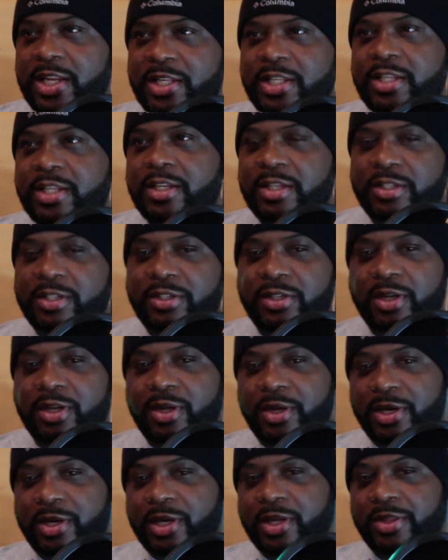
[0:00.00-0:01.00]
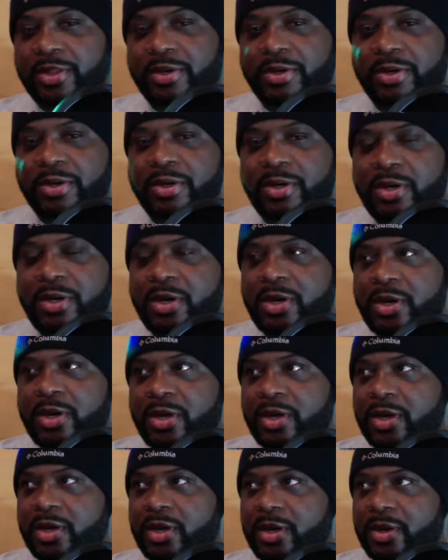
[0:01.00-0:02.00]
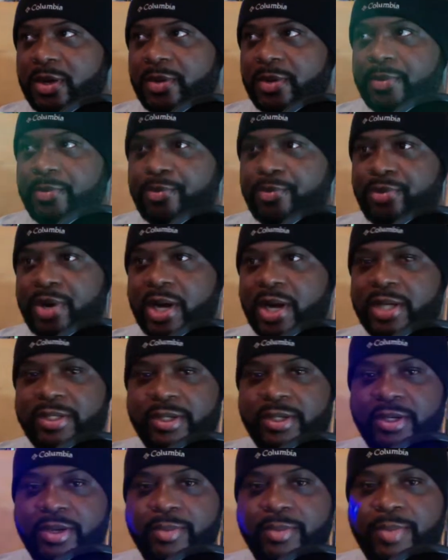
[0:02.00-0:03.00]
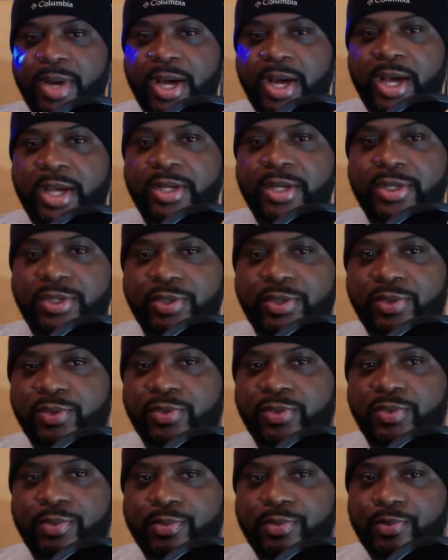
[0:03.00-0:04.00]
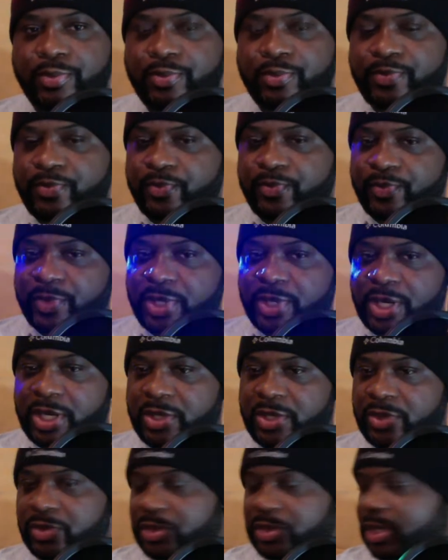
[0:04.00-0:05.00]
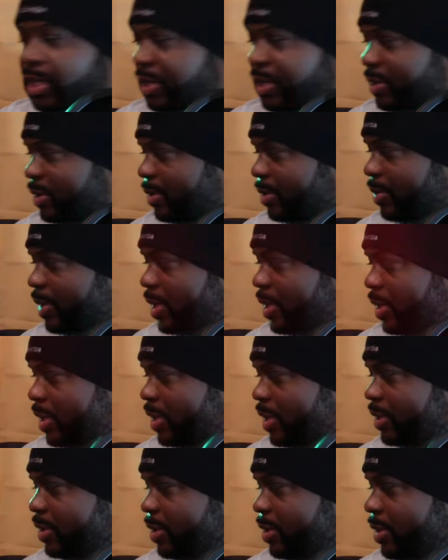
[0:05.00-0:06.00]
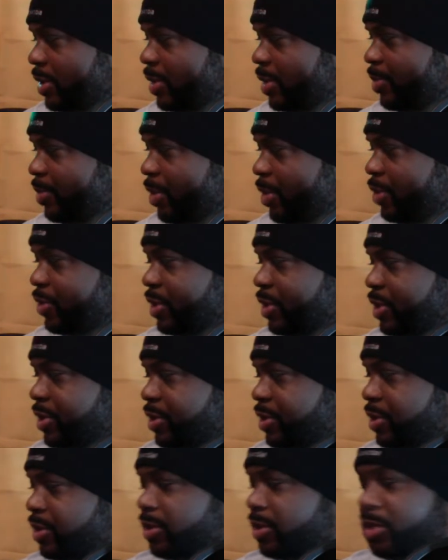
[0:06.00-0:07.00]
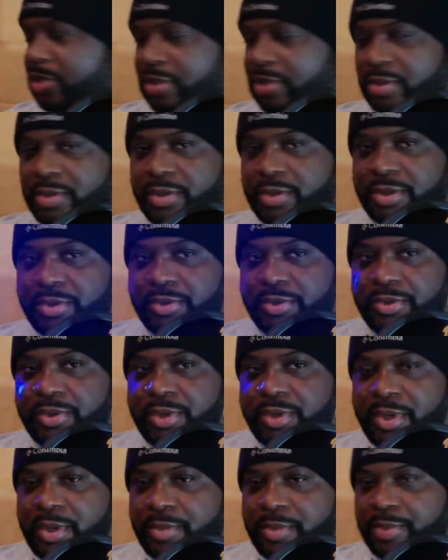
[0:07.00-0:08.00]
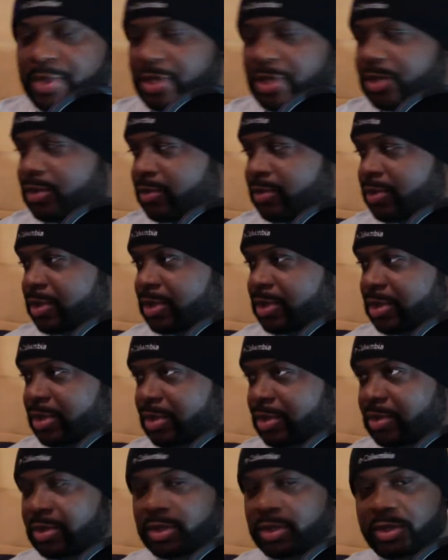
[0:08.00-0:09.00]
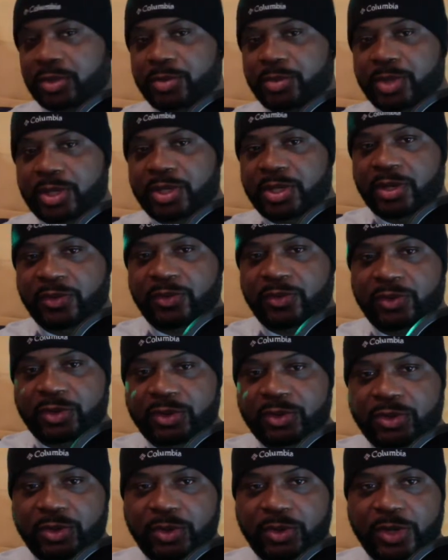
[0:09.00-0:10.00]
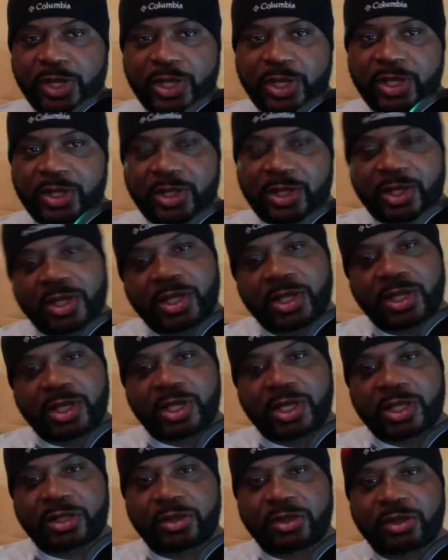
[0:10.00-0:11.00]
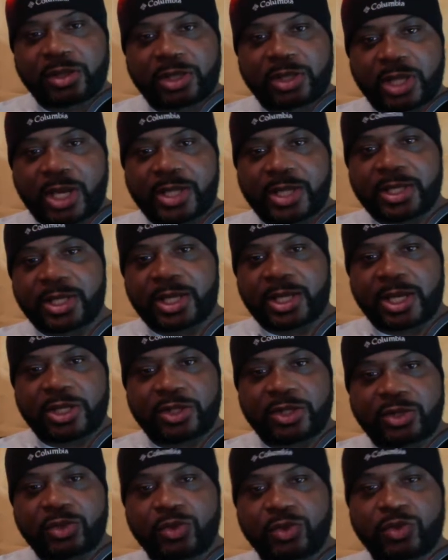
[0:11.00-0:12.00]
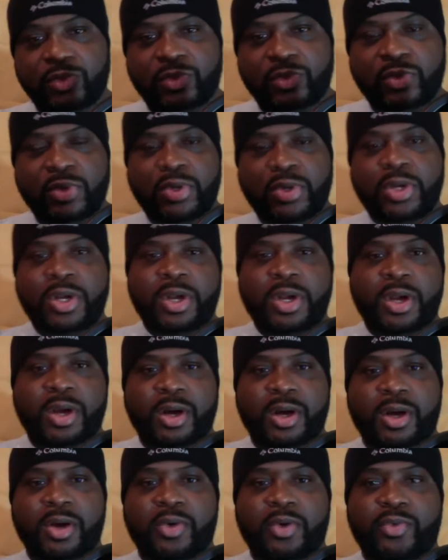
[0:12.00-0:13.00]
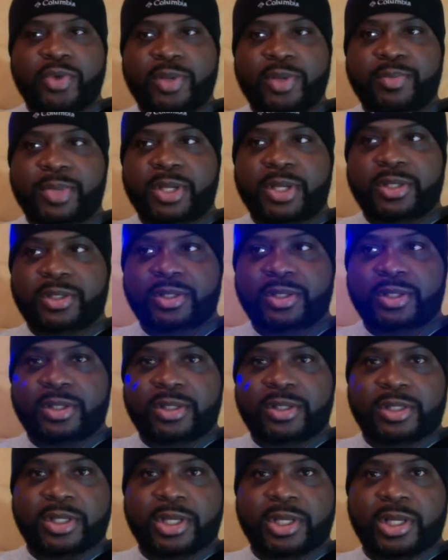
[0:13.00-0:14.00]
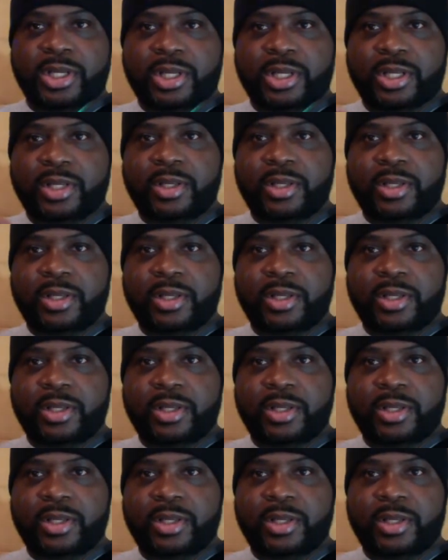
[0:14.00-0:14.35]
a song, another project of mine too, and I use that as a bonus, a little. But this one, is a little bit different. So I guess you could say I did like two remixes, and